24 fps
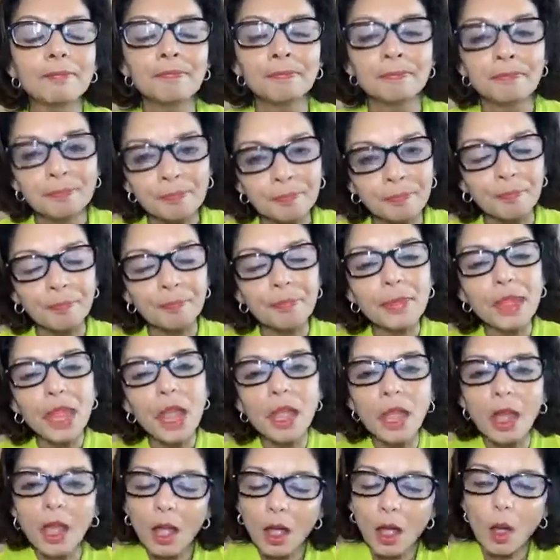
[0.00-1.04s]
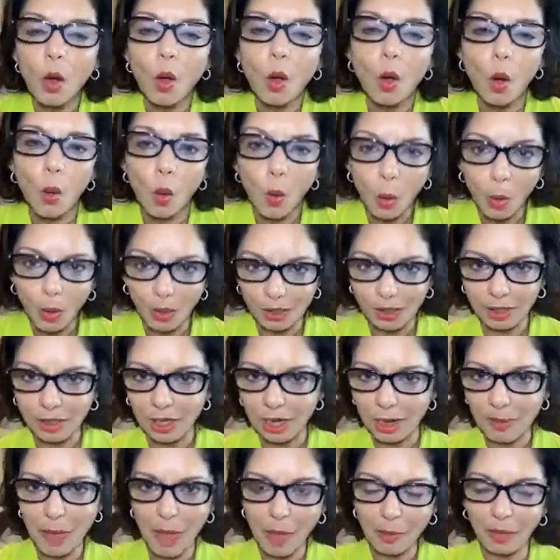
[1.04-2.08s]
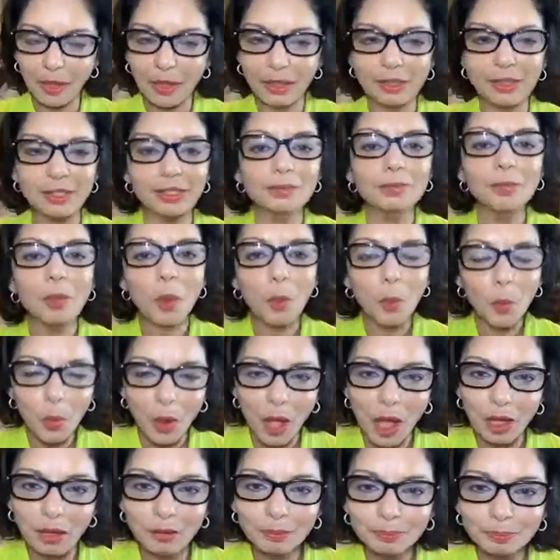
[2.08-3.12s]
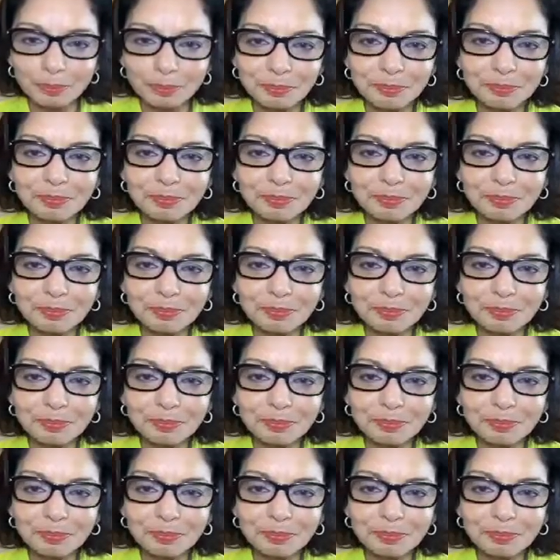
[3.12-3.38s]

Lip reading: what's good about this? Well,